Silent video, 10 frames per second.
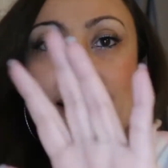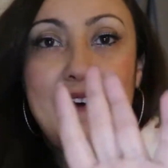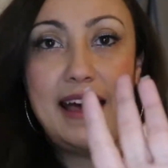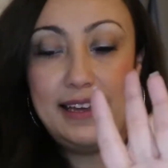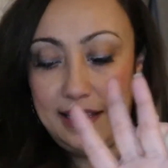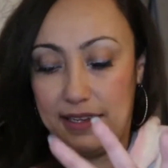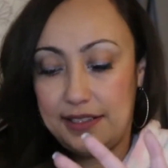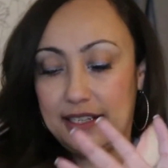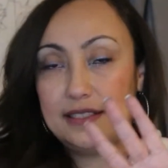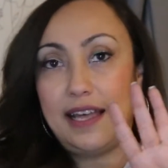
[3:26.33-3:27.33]
that
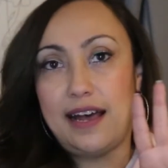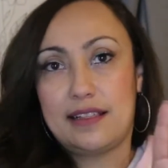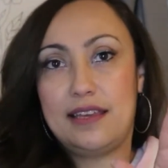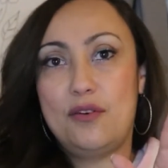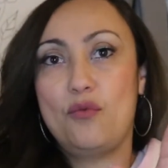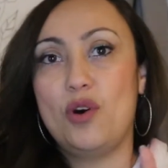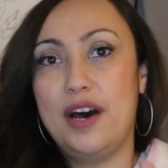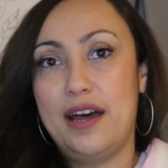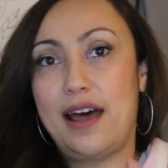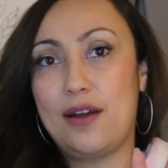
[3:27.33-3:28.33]
is exactly
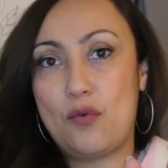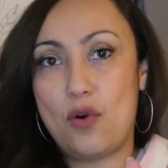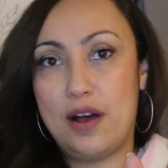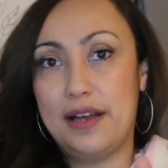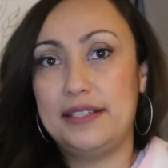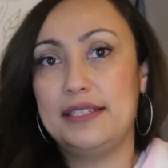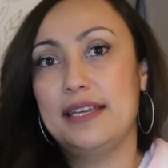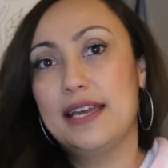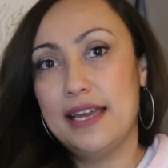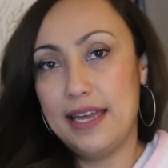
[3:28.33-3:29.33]
what I want
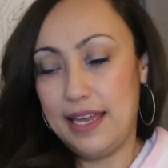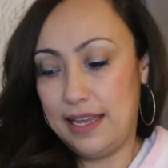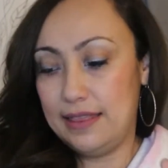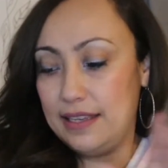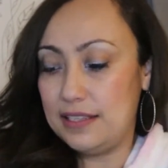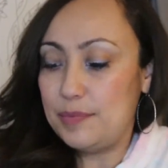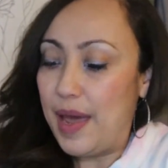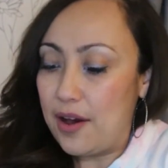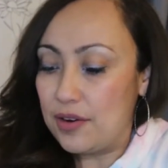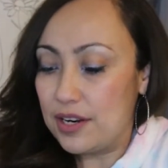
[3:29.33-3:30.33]
in these
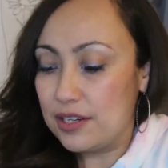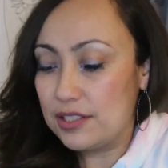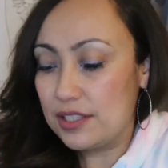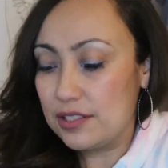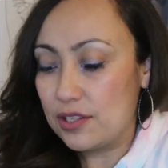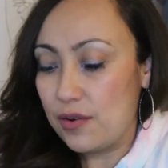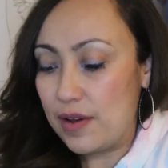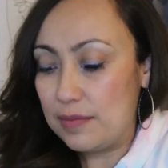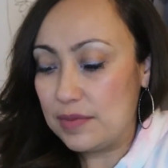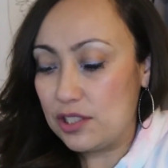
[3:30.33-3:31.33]
powders. So,
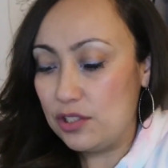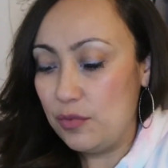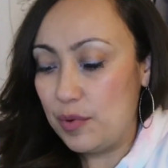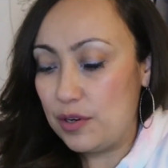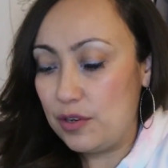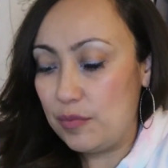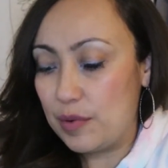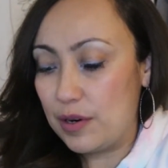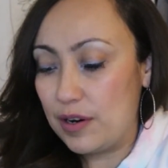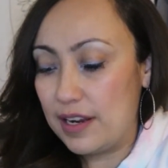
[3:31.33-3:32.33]
I'm super
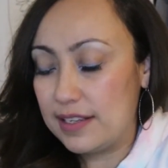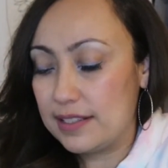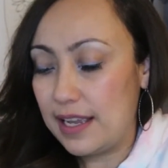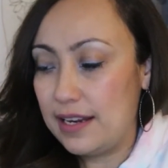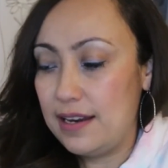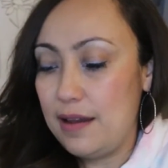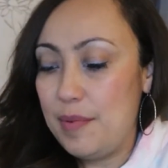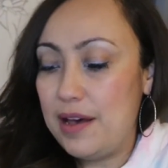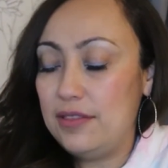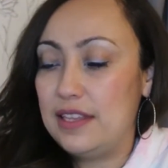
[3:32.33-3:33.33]
duper excited
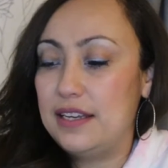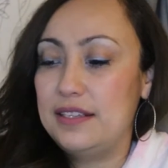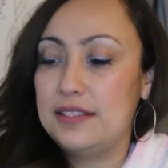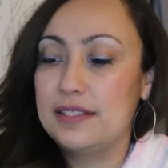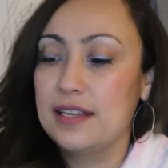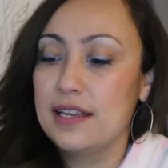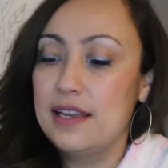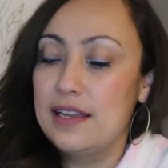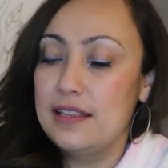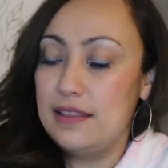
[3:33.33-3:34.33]
about this.
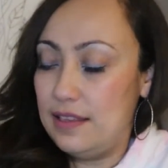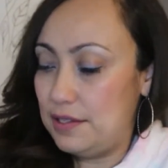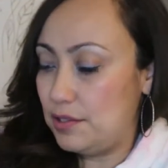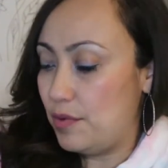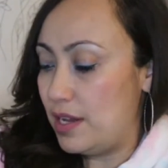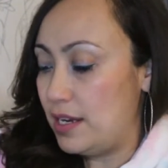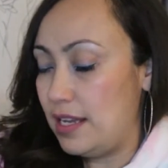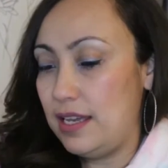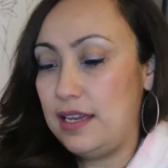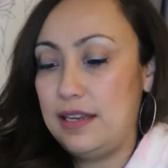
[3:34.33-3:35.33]
This one
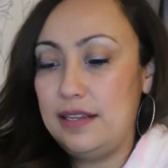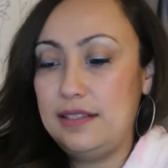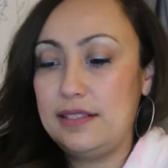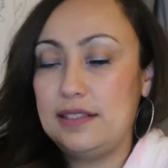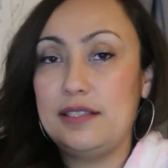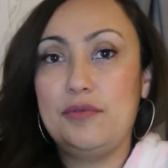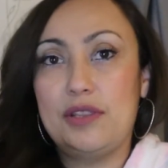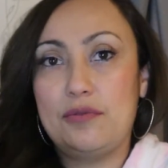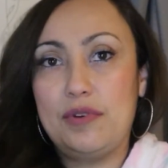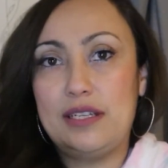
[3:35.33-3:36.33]
is, let's see what
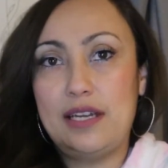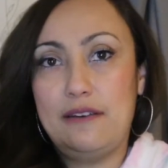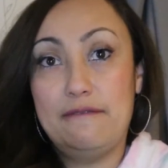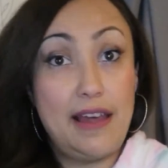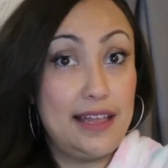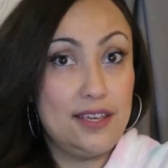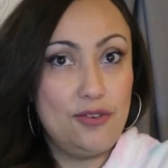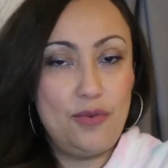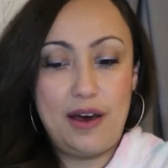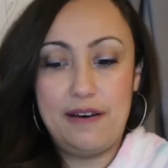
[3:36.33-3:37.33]
the retail
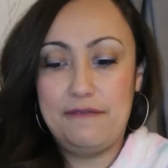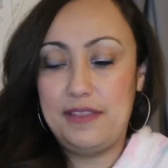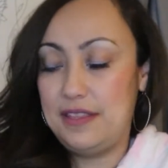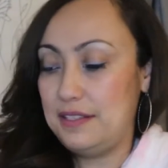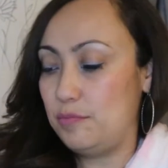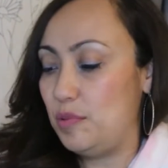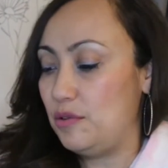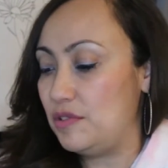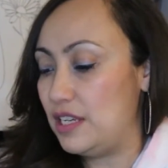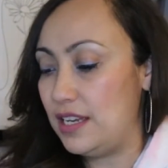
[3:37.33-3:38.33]
value of this
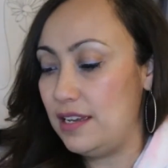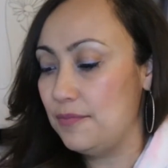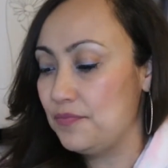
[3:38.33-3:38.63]
Fenty